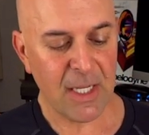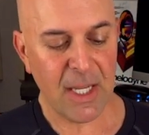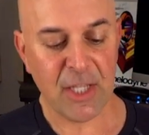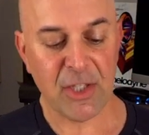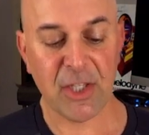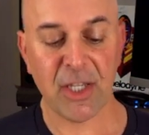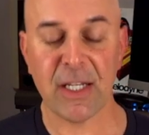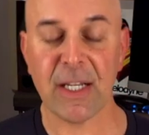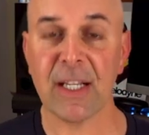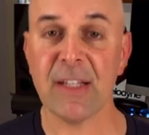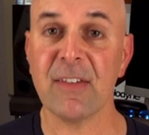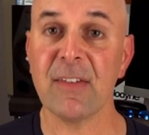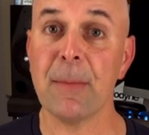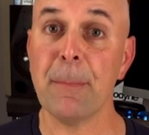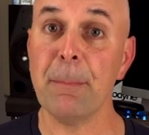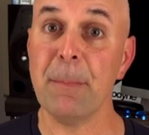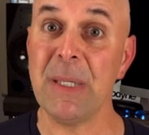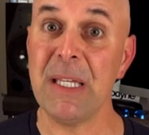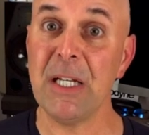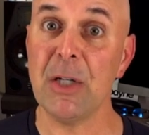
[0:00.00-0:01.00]
And you're going to get
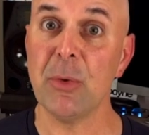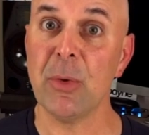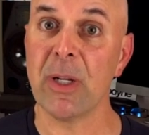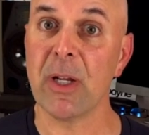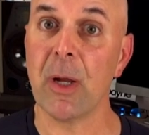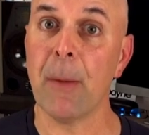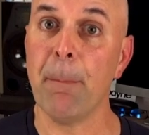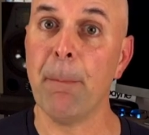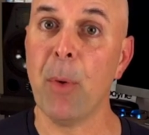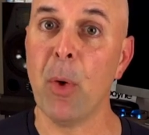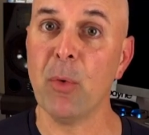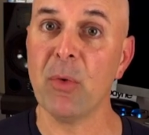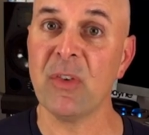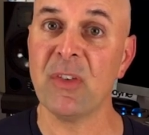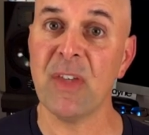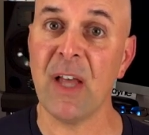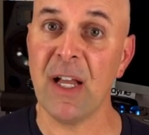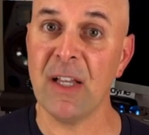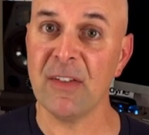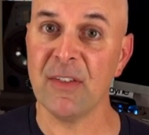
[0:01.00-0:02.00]
some metering on both
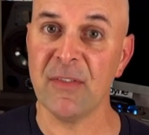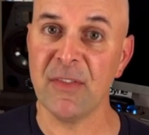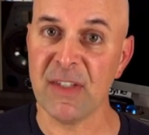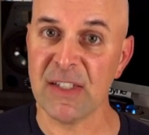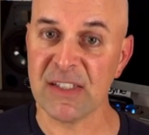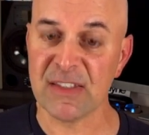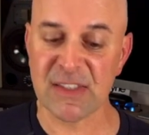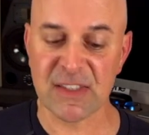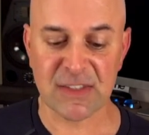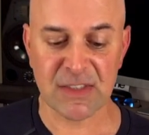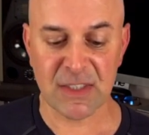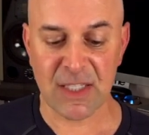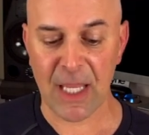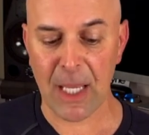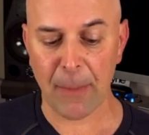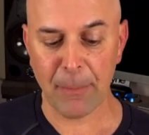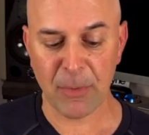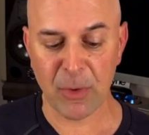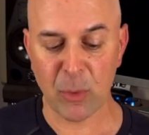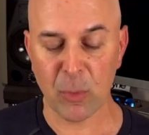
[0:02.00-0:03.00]
sides of this. This will
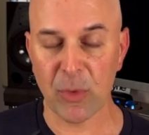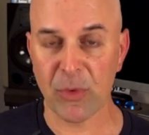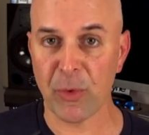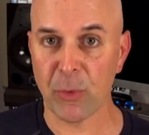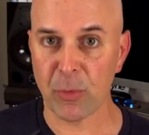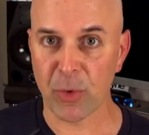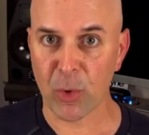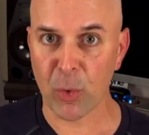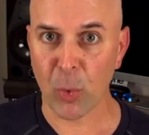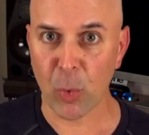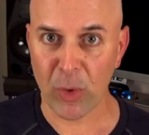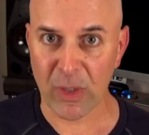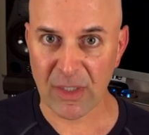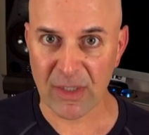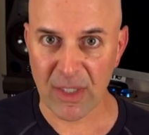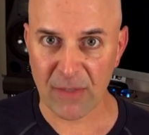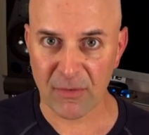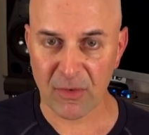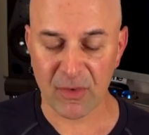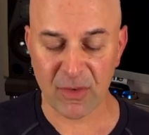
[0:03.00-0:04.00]
help you with your recording
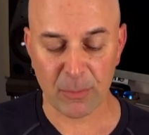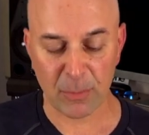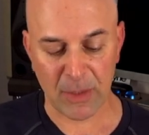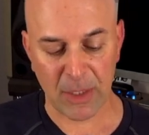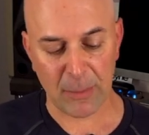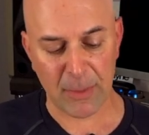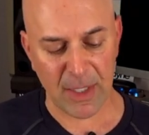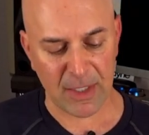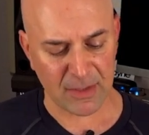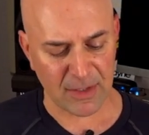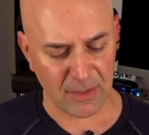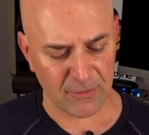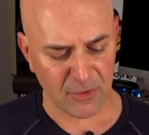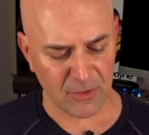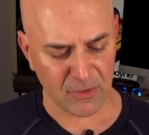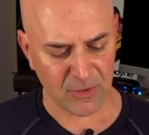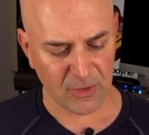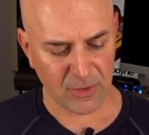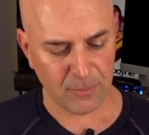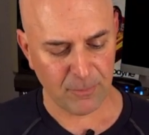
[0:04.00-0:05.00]
levels and playback
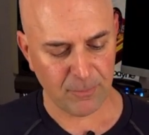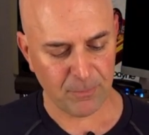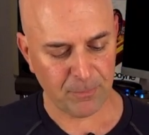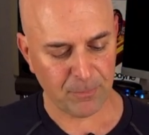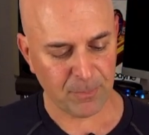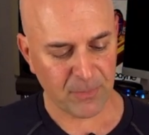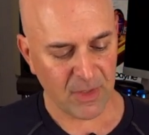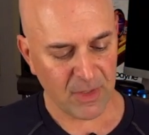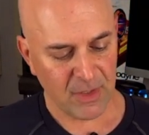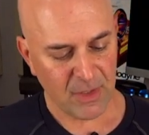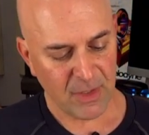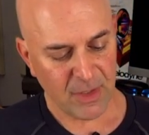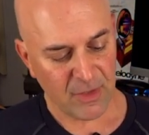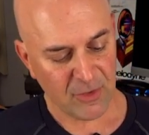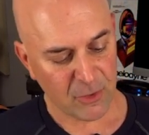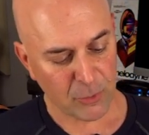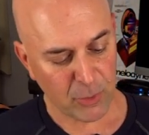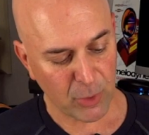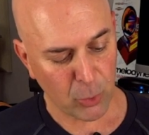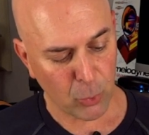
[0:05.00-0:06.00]
levels.
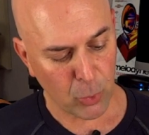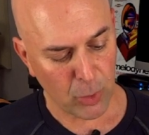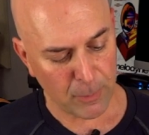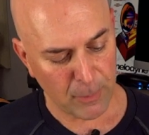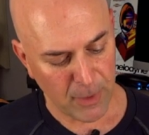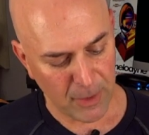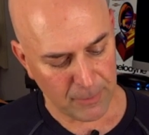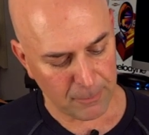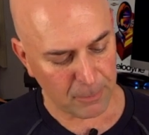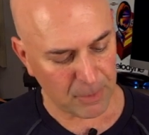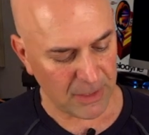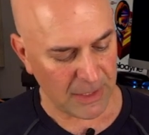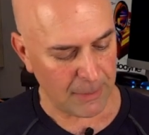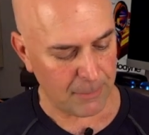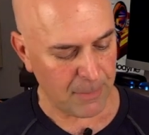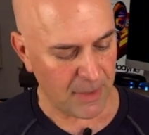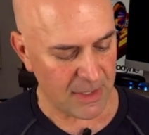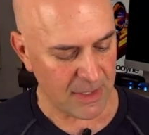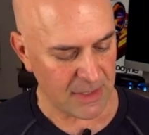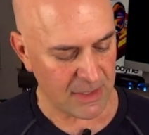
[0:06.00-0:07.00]
There's a record button, play
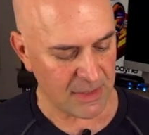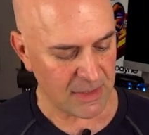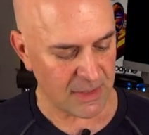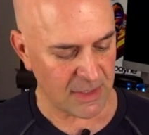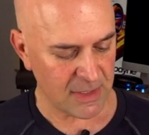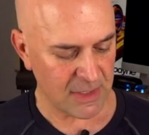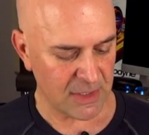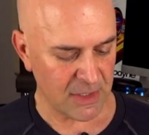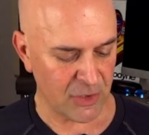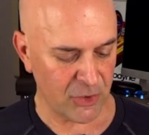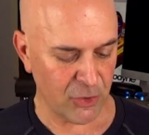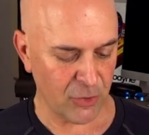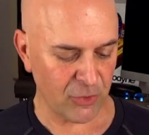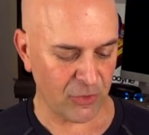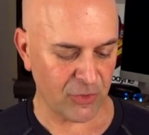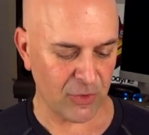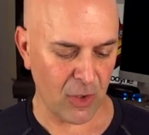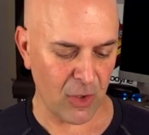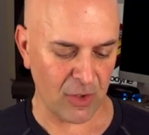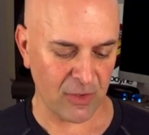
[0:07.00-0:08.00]
button, new
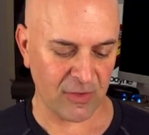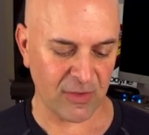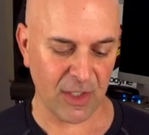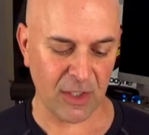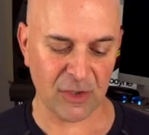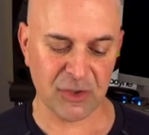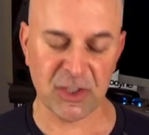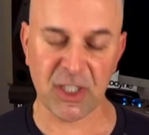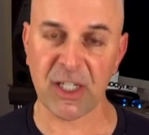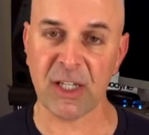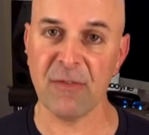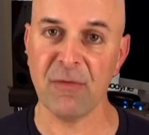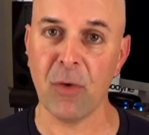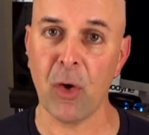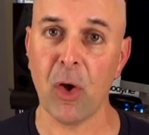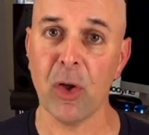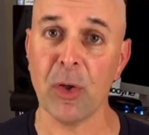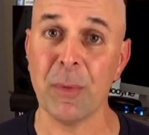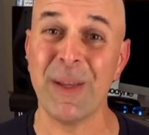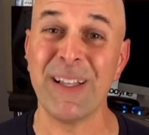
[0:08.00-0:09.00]
song, sound check, and
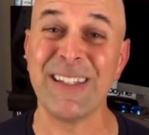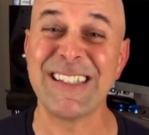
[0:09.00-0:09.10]
volume.